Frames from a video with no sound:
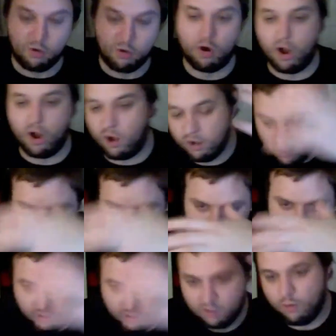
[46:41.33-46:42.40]
or
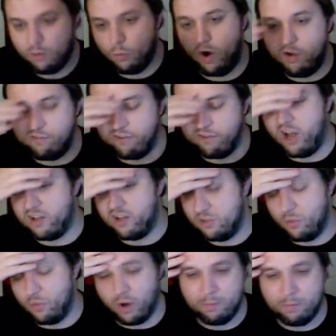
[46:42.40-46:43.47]
wherever else
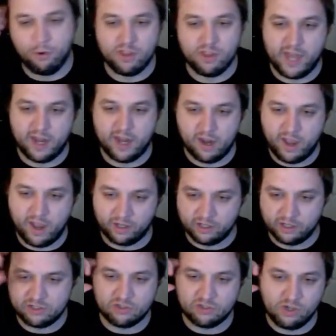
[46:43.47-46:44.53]
you want to put at an
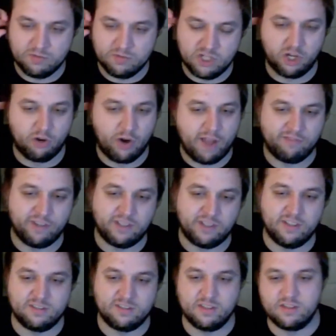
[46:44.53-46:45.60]
extreme
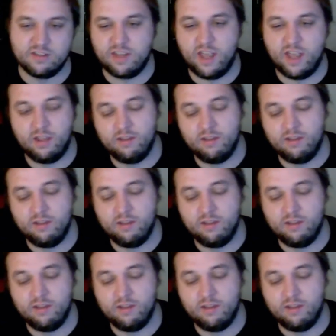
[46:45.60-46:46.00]
geographic distance.